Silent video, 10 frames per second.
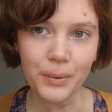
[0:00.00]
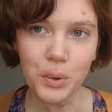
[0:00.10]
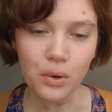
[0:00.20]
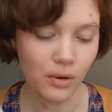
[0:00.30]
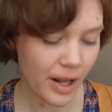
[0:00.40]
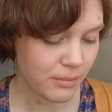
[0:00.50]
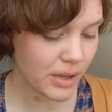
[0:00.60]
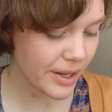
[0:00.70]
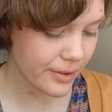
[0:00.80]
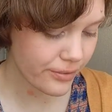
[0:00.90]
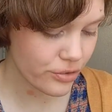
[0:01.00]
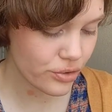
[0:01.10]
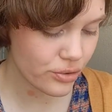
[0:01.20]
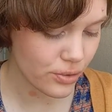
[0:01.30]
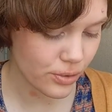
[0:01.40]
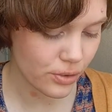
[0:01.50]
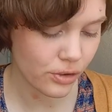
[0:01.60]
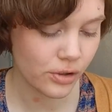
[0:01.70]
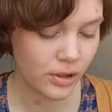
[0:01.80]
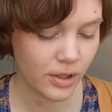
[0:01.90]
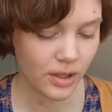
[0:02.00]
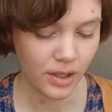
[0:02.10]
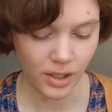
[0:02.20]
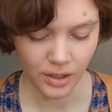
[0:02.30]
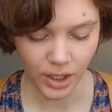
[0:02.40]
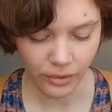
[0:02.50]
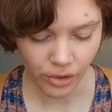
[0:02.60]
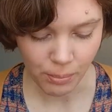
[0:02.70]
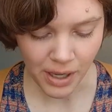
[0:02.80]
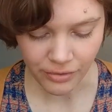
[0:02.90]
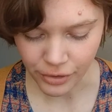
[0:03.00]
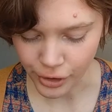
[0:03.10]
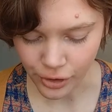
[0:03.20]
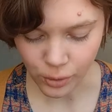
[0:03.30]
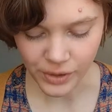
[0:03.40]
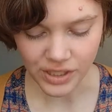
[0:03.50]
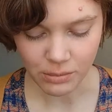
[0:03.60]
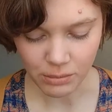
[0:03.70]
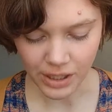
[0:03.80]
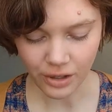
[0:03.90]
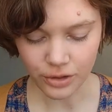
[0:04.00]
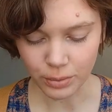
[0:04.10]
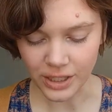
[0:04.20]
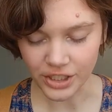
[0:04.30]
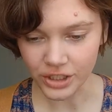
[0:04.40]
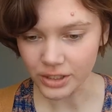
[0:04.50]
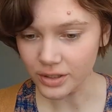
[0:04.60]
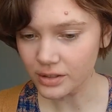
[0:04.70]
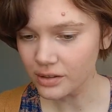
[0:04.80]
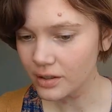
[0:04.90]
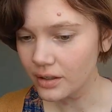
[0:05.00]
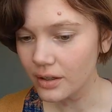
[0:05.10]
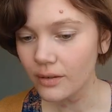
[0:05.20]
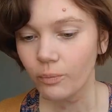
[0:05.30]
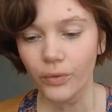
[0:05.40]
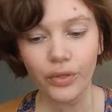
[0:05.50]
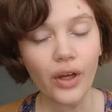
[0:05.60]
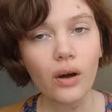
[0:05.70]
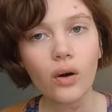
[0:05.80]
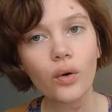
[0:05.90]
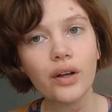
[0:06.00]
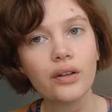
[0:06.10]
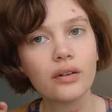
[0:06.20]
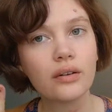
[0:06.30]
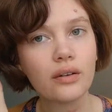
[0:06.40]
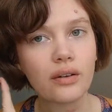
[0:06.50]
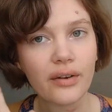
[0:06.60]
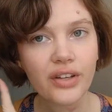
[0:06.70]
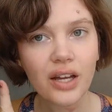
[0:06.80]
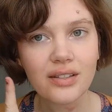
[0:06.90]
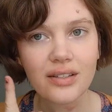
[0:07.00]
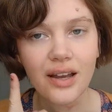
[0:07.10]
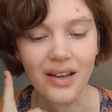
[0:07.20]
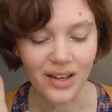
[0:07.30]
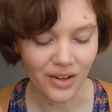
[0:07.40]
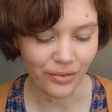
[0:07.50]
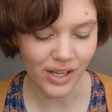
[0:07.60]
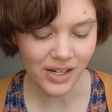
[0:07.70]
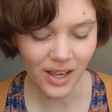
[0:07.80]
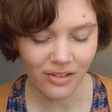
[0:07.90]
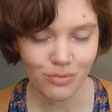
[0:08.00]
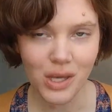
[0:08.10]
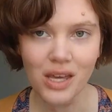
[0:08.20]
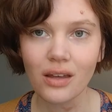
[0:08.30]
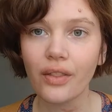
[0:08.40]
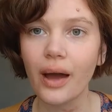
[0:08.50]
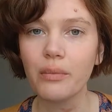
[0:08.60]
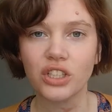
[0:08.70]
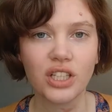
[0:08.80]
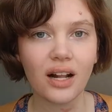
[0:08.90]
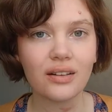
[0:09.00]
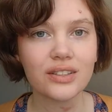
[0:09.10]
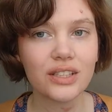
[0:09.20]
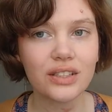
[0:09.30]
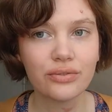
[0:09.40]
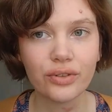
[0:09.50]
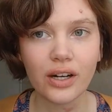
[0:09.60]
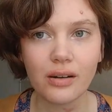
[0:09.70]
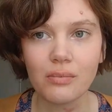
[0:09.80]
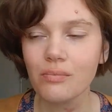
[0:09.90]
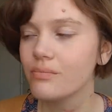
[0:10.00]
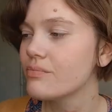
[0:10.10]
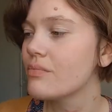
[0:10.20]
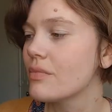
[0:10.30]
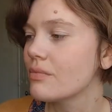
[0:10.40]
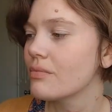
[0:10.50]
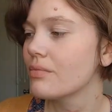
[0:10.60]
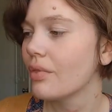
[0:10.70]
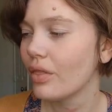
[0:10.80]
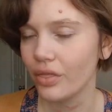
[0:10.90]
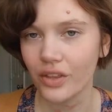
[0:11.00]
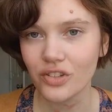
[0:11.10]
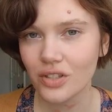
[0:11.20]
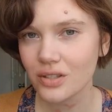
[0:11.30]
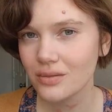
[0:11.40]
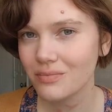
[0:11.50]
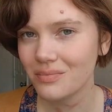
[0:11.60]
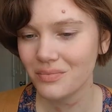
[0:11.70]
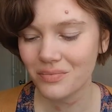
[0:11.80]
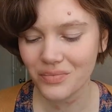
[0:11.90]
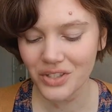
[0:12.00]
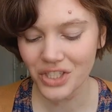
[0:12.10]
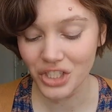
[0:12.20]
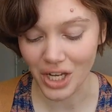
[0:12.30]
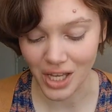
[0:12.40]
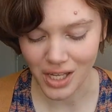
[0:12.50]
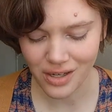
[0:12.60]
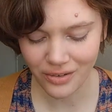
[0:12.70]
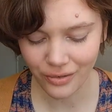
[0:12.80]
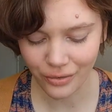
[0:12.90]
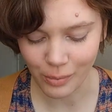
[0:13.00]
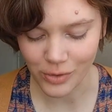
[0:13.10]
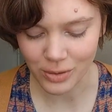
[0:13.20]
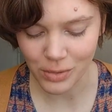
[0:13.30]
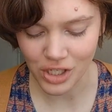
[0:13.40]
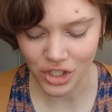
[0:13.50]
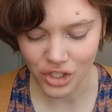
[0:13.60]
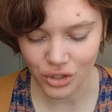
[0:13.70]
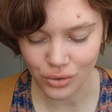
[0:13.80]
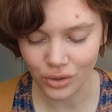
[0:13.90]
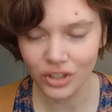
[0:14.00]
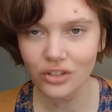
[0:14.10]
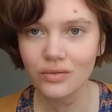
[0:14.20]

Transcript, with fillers: cool. I might have to give the puff a go with some of my other blushes. Though, I've got to say, if it gave me that much color from this shade, from this peach shoe